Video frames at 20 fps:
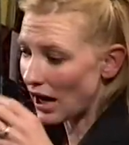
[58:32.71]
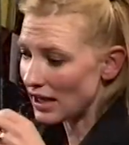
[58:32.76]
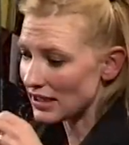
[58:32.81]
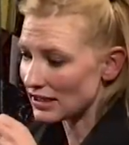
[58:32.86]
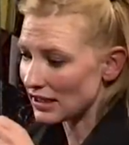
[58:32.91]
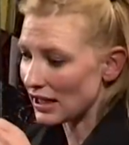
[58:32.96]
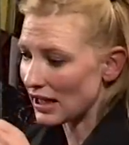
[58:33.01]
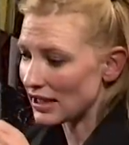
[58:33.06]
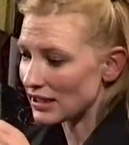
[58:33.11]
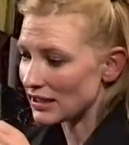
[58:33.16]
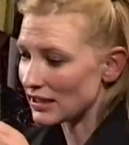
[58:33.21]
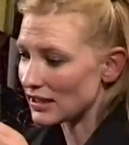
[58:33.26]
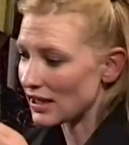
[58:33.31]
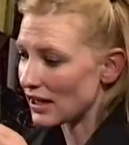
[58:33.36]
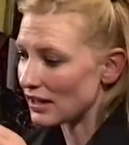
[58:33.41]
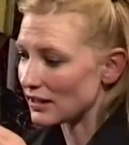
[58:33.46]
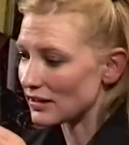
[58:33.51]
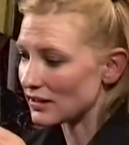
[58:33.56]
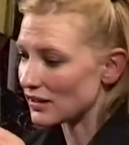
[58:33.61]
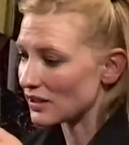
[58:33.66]
isolated
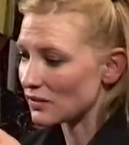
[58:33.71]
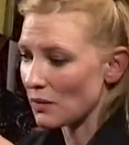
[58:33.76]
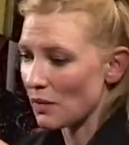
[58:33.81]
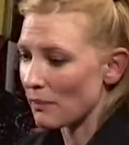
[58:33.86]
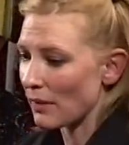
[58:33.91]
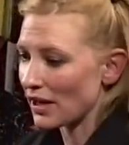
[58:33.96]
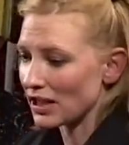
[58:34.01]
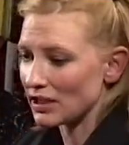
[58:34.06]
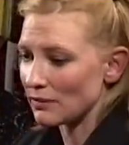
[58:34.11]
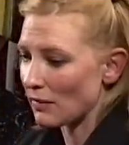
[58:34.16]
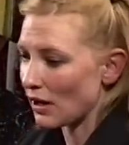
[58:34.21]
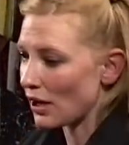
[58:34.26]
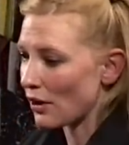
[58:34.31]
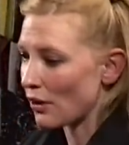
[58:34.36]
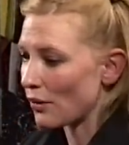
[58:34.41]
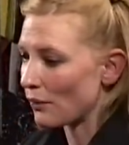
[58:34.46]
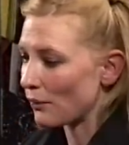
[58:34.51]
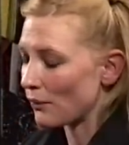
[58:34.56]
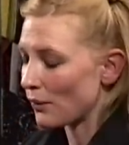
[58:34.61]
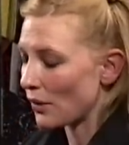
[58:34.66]
and just went back to my
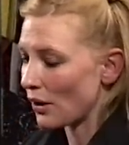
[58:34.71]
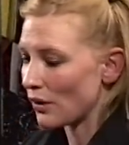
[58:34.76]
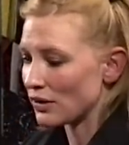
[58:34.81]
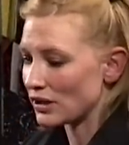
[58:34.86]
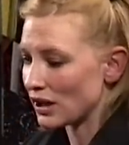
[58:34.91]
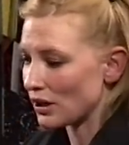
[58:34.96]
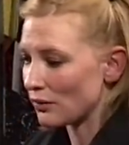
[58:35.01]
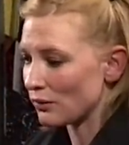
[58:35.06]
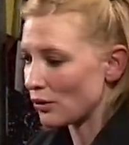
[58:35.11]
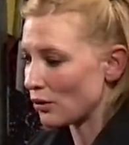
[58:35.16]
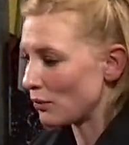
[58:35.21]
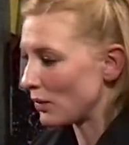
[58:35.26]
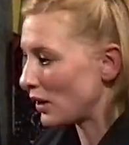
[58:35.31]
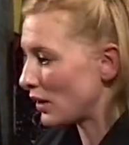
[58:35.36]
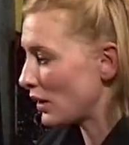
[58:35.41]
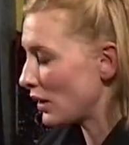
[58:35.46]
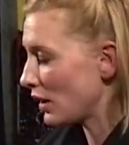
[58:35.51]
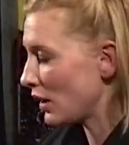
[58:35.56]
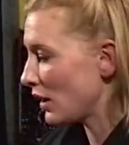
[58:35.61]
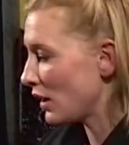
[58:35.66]
ho hotel room in